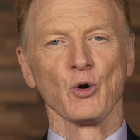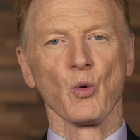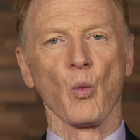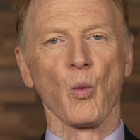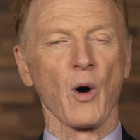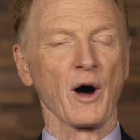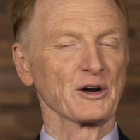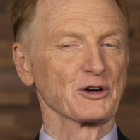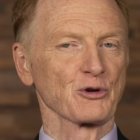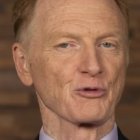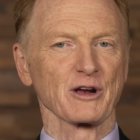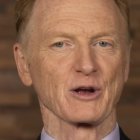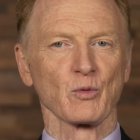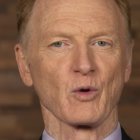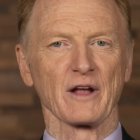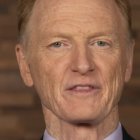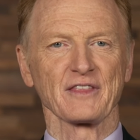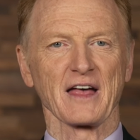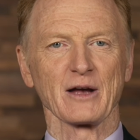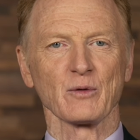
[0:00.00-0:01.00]
Wondering
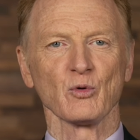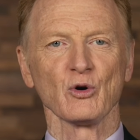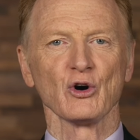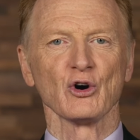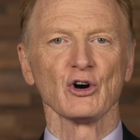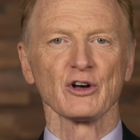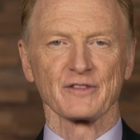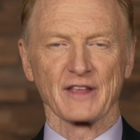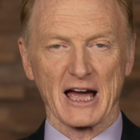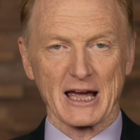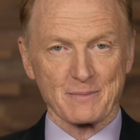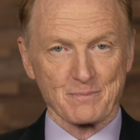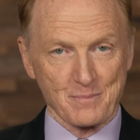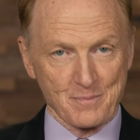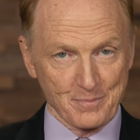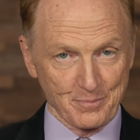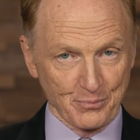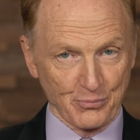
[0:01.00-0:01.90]
what they were, they